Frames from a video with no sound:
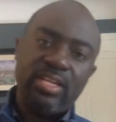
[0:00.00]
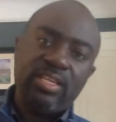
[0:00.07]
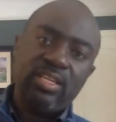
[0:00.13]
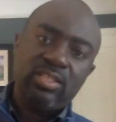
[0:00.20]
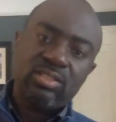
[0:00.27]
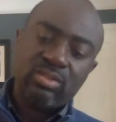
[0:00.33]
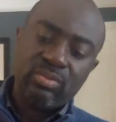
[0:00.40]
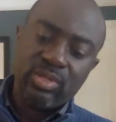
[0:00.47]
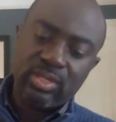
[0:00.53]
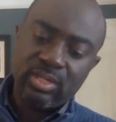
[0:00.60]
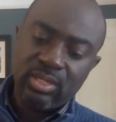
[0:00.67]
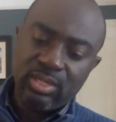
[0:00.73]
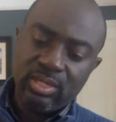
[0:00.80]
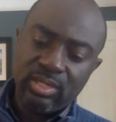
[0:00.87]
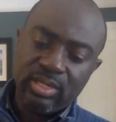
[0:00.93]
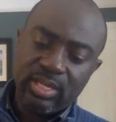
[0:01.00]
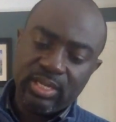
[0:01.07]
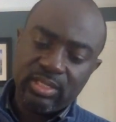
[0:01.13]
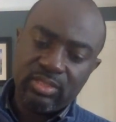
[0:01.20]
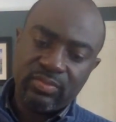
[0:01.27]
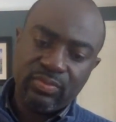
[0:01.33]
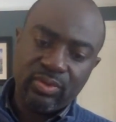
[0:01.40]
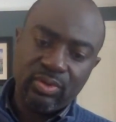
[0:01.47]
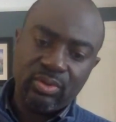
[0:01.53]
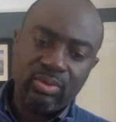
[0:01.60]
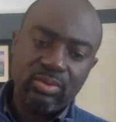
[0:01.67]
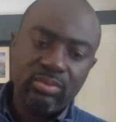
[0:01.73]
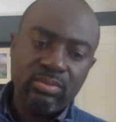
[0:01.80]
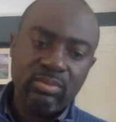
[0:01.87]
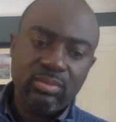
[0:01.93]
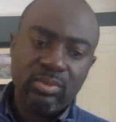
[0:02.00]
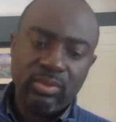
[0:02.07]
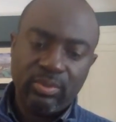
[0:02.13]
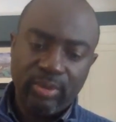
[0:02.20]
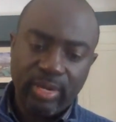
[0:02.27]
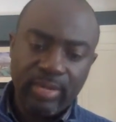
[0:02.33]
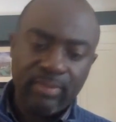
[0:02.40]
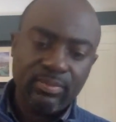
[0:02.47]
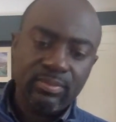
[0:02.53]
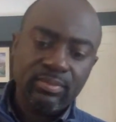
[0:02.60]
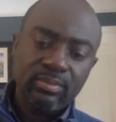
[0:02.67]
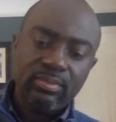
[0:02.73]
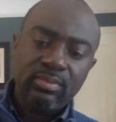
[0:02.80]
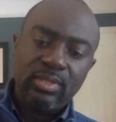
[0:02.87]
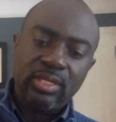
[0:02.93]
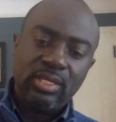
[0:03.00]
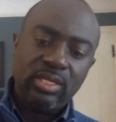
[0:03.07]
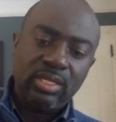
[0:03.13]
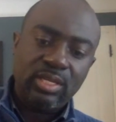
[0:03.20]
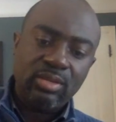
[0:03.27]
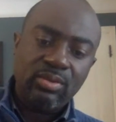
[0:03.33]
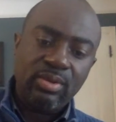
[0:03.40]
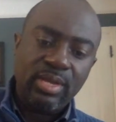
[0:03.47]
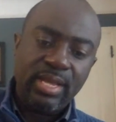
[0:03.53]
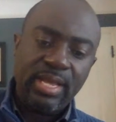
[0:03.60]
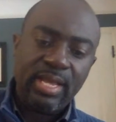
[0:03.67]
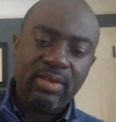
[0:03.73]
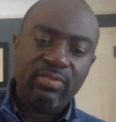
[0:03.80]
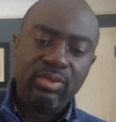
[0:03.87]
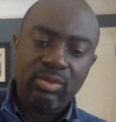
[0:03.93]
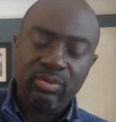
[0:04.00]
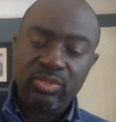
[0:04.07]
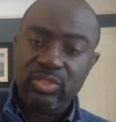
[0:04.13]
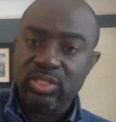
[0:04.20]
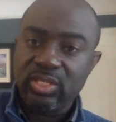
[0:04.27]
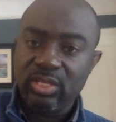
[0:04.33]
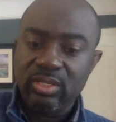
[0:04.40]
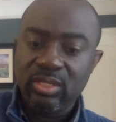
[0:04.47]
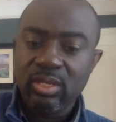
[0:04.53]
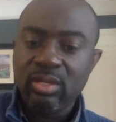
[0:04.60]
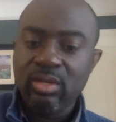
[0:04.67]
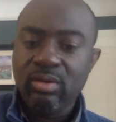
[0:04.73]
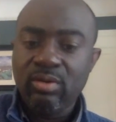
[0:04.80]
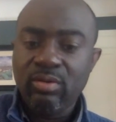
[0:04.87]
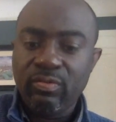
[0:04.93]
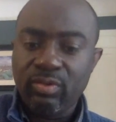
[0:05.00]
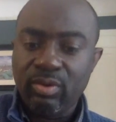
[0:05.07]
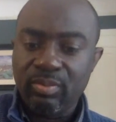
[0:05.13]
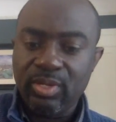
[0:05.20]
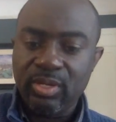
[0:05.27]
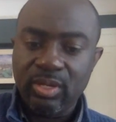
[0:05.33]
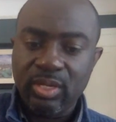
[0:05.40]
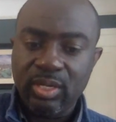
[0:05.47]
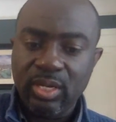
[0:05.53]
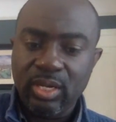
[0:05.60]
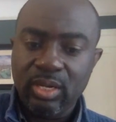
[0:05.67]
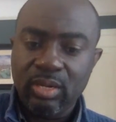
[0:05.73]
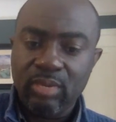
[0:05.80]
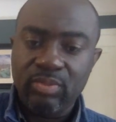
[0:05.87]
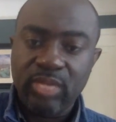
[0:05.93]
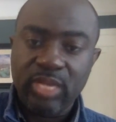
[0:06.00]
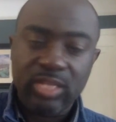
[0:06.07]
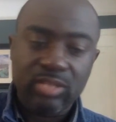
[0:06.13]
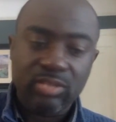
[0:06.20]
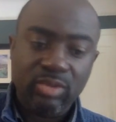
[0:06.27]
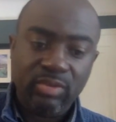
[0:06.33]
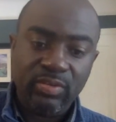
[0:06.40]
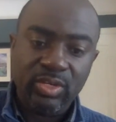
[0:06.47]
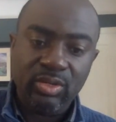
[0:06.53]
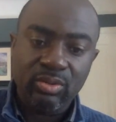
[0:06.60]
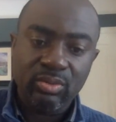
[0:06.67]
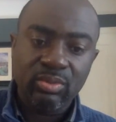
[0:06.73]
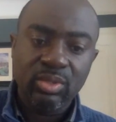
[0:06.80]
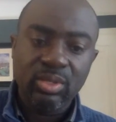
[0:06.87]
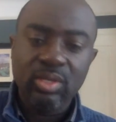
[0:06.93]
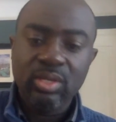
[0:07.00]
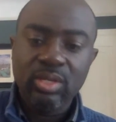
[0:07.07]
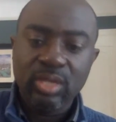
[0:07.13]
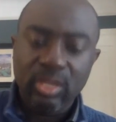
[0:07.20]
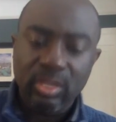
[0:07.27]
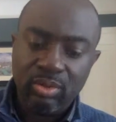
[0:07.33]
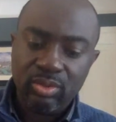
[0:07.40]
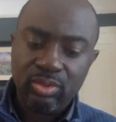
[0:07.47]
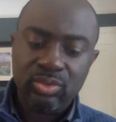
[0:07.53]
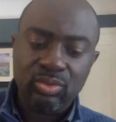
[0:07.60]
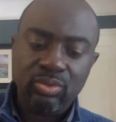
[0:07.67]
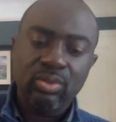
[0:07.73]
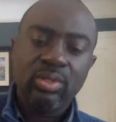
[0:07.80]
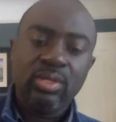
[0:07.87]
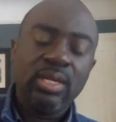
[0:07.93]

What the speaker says: this to it, that is 4, right? And then you have your receipt from the tax revenue, and also